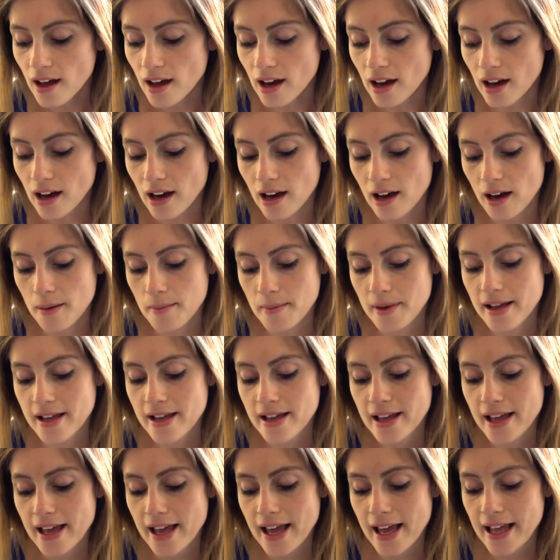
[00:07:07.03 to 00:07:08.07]

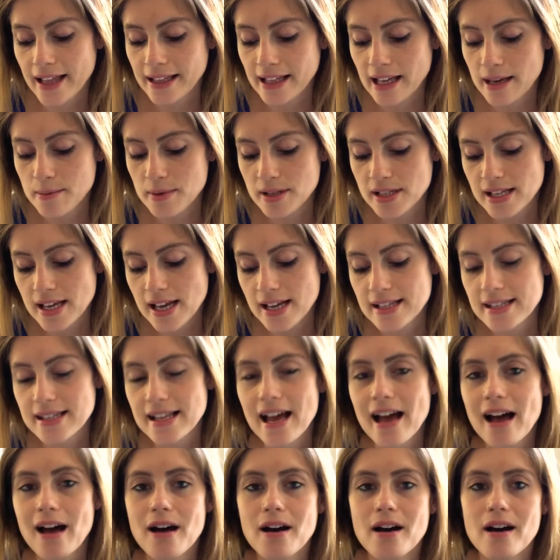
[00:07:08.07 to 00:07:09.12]
And then besides
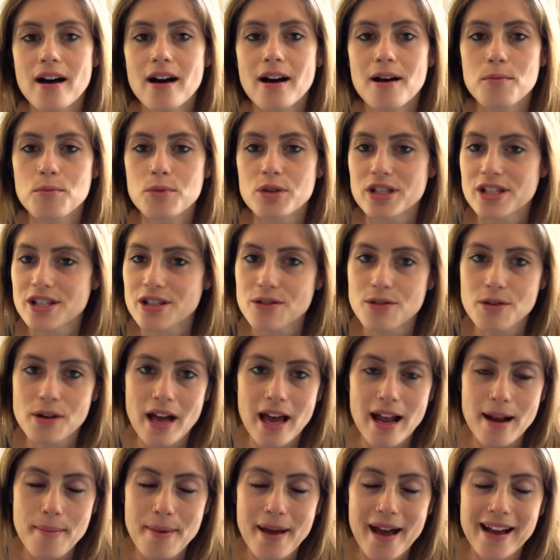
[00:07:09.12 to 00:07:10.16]
that, we're still
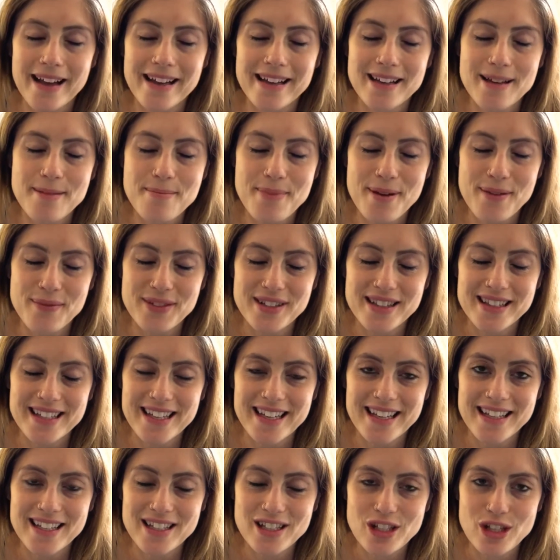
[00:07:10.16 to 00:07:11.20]
kind of packing up
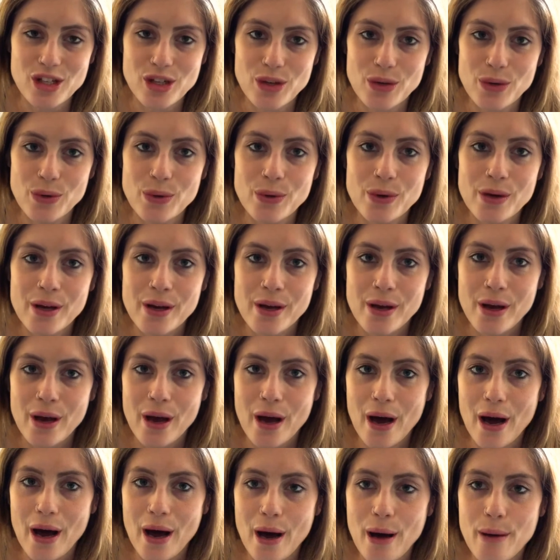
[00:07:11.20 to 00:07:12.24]
everything to
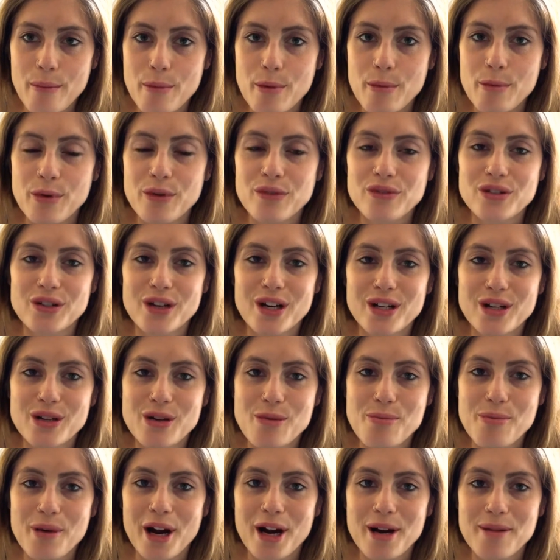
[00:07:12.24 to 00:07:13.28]
move to our new
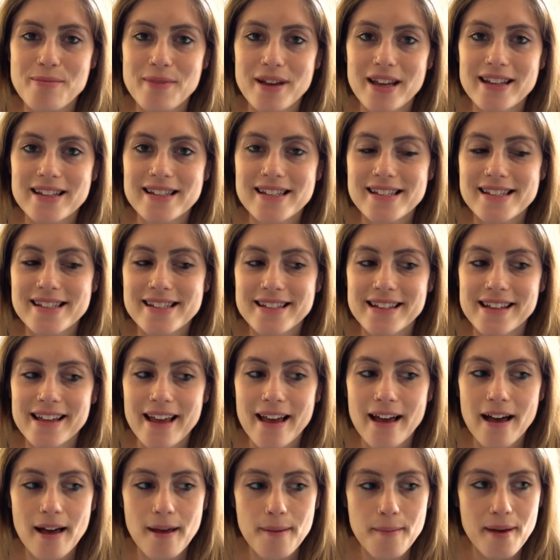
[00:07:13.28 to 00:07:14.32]
apartment.
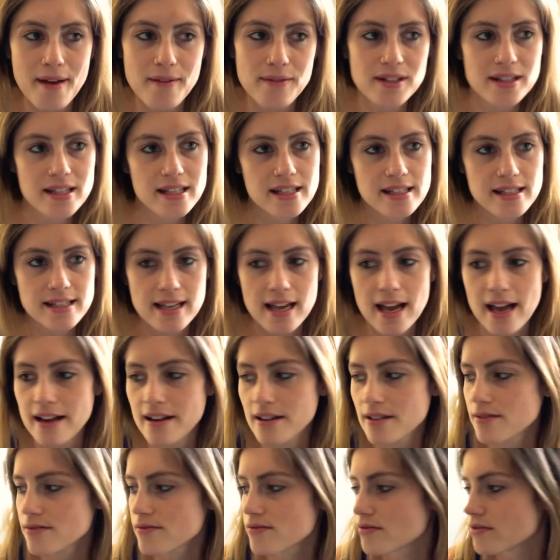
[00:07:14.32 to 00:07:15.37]
Everything's kind
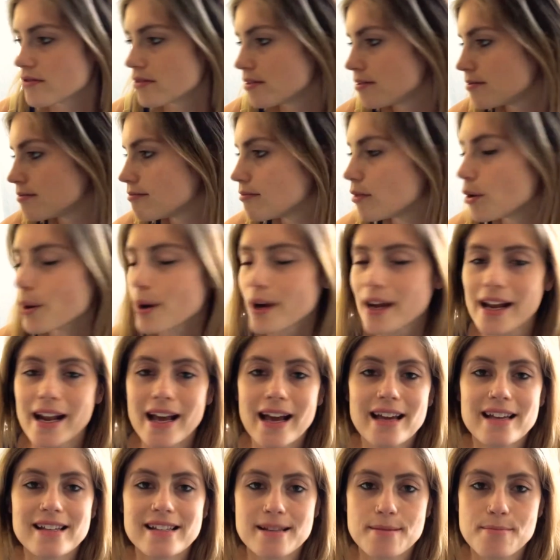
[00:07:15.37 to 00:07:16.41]
of
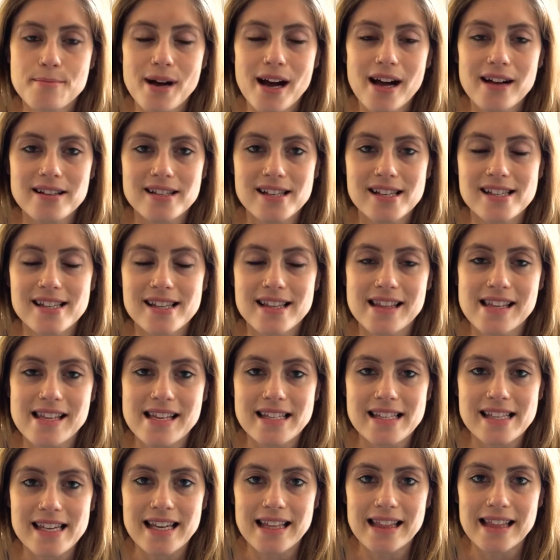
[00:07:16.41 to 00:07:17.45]
organized in boxes and
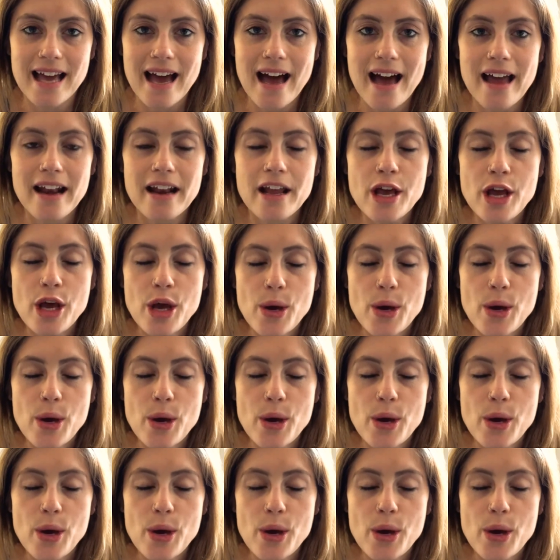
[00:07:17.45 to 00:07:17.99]
things like that.